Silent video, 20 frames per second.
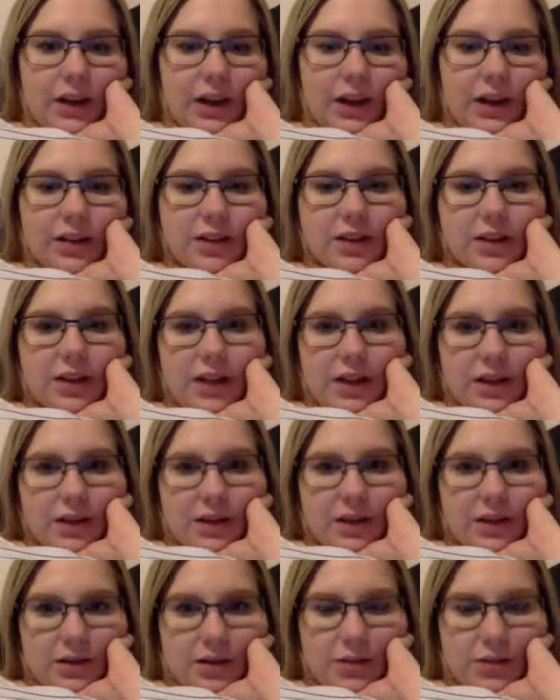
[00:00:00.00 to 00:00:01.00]
And that's
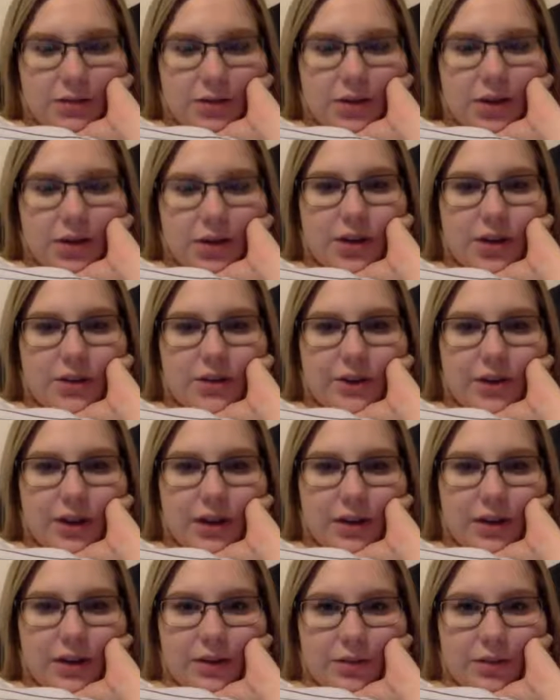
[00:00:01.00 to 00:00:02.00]
the answer I'm trying
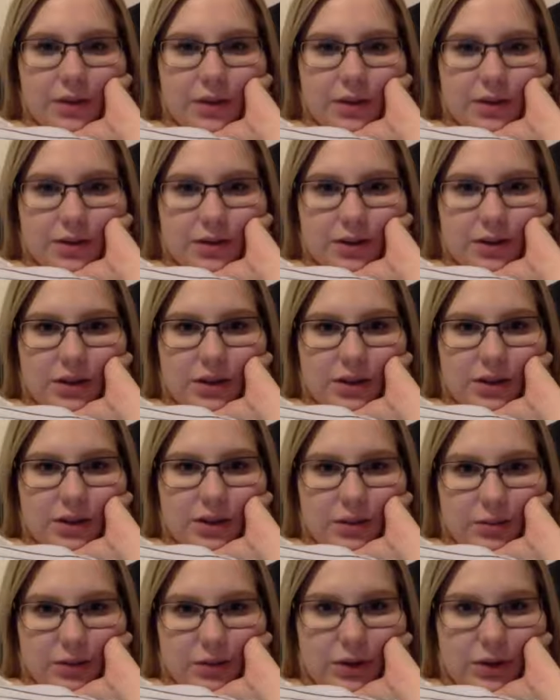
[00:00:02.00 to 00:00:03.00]
to find, but it's not
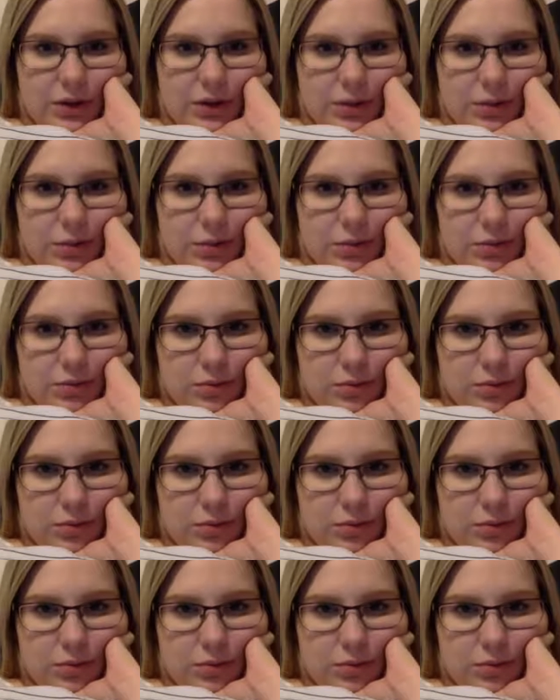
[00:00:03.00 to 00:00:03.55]
coming up.